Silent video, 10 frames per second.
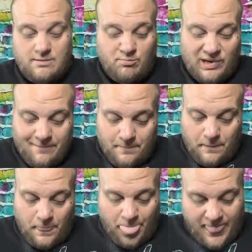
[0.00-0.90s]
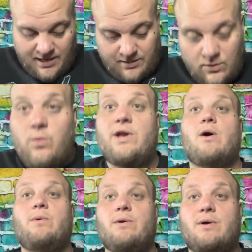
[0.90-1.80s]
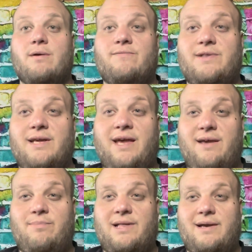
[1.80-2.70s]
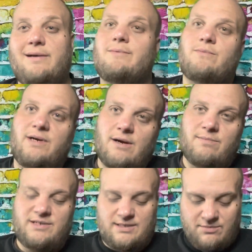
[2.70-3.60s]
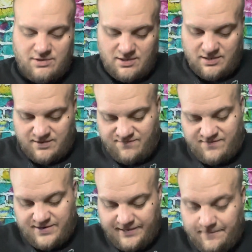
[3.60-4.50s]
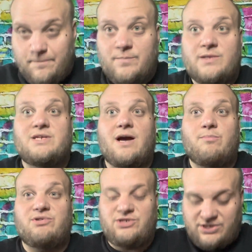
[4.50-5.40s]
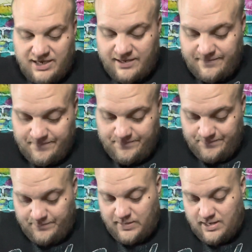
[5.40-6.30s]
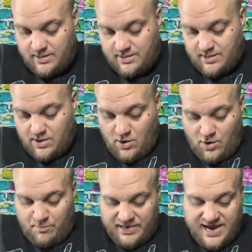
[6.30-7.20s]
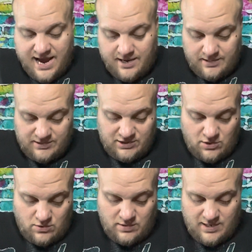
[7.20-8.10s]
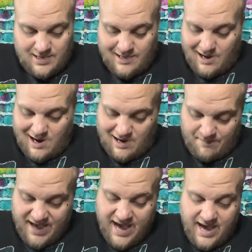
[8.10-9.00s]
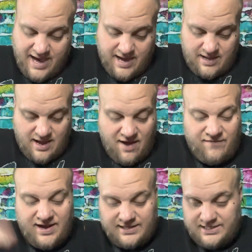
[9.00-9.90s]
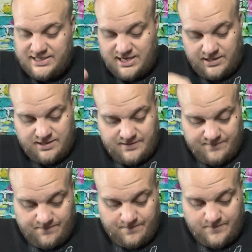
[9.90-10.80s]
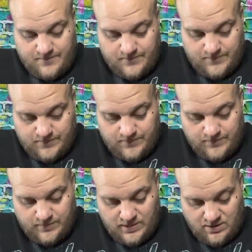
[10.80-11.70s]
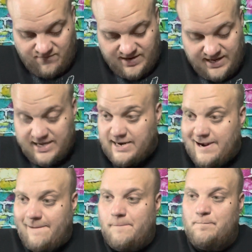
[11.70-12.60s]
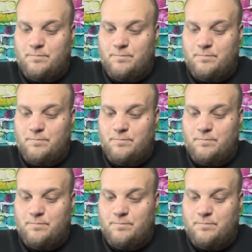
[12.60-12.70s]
But we know we don't come for the gameplay. We come because I'm good looking and funny. So I appreciate it. But yeah, so and I forgot to tell you, I can get it out.